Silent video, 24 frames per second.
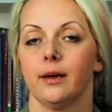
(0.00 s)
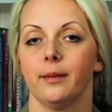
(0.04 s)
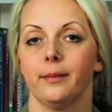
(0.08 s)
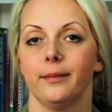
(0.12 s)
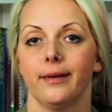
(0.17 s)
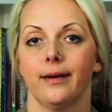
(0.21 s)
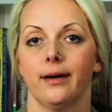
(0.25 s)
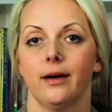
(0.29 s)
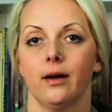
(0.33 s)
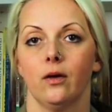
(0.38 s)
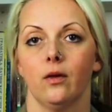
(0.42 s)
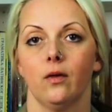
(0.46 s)

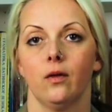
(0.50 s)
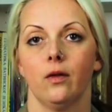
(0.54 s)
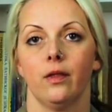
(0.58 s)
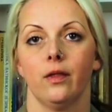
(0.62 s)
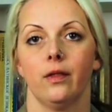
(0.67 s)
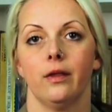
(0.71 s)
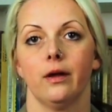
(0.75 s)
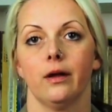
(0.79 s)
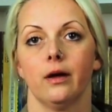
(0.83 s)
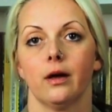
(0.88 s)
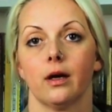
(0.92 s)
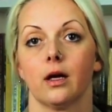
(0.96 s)
about
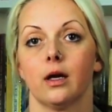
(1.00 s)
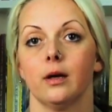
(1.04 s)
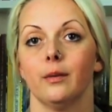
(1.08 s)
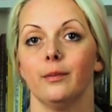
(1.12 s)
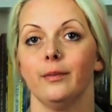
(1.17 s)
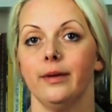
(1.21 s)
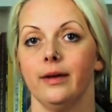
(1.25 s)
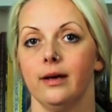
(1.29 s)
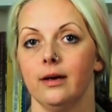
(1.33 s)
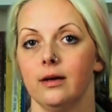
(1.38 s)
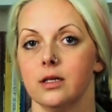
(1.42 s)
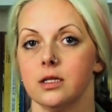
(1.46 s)
the
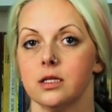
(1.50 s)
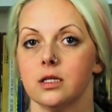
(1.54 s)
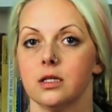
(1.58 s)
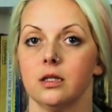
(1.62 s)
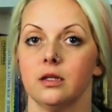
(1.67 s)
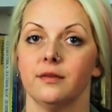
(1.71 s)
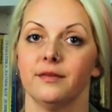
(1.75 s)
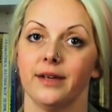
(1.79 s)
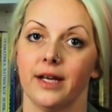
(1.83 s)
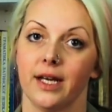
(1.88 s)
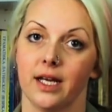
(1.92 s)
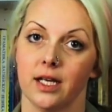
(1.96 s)

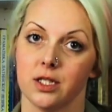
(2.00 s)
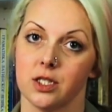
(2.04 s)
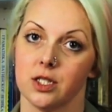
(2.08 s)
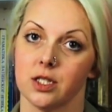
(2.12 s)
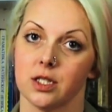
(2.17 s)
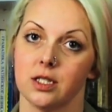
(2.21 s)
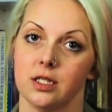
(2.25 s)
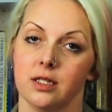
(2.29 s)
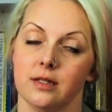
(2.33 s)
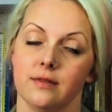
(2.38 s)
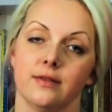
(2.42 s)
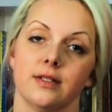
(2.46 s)
comparison of
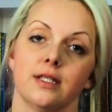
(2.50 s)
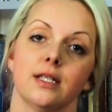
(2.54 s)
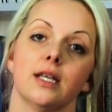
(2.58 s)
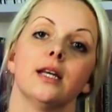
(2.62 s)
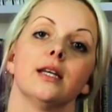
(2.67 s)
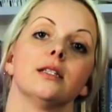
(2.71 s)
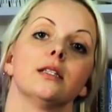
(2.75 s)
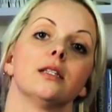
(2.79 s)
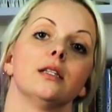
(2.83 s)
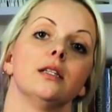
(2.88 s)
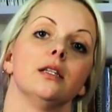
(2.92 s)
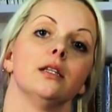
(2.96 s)
adjectives
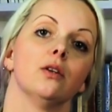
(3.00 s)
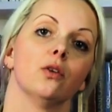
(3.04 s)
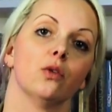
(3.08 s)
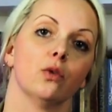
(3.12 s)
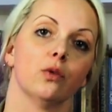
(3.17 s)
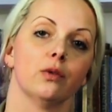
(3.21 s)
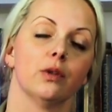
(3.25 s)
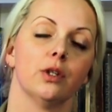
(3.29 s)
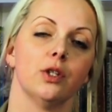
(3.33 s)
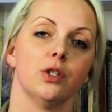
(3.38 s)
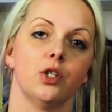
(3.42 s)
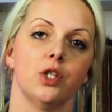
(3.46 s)
as the
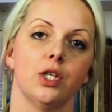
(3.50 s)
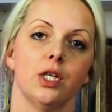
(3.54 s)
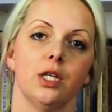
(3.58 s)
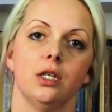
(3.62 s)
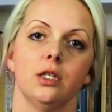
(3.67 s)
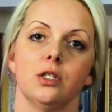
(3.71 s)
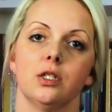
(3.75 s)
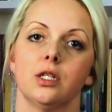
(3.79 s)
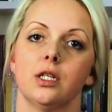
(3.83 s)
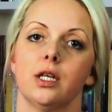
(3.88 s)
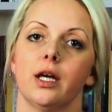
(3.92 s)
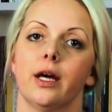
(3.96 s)
only
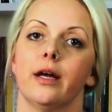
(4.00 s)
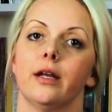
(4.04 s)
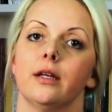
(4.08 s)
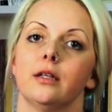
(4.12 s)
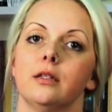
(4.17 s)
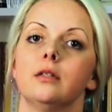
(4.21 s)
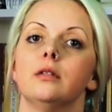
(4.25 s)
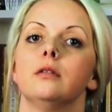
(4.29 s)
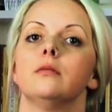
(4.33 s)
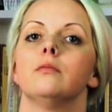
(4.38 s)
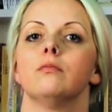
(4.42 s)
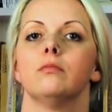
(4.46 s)
change
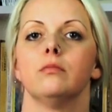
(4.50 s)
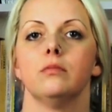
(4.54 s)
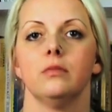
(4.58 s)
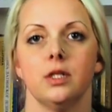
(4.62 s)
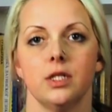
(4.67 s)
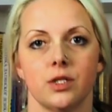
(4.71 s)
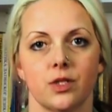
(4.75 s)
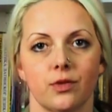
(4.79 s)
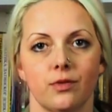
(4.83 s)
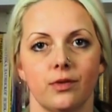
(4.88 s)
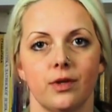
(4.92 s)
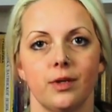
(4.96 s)
that
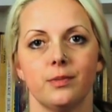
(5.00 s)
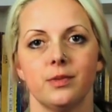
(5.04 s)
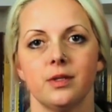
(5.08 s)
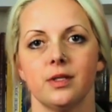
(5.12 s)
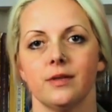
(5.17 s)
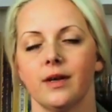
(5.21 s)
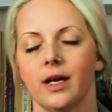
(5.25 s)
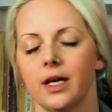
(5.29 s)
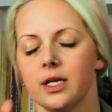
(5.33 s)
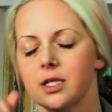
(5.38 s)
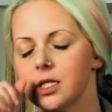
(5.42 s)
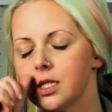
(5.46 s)

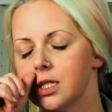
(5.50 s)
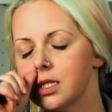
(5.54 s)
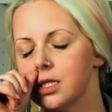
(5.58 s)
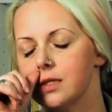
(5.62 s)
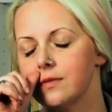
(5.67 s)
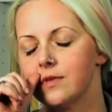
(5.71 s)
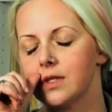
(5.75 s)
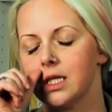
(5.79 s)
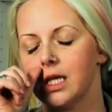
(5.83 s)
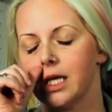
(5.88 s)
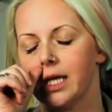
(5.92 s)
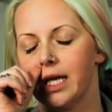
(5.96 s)
descriptive
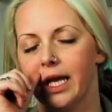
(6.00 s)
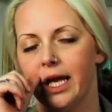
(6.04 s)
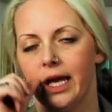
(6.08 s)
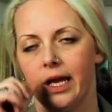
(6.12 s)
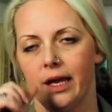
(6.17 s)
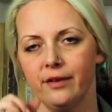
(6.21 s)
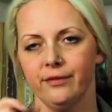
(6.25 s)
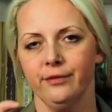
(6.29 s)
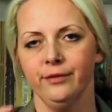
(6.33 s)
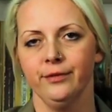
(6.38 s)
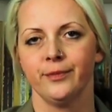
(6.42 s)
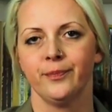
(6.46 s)
adjectives can
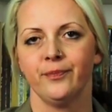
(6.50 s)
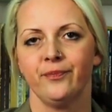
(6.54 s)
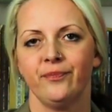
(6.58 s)
have,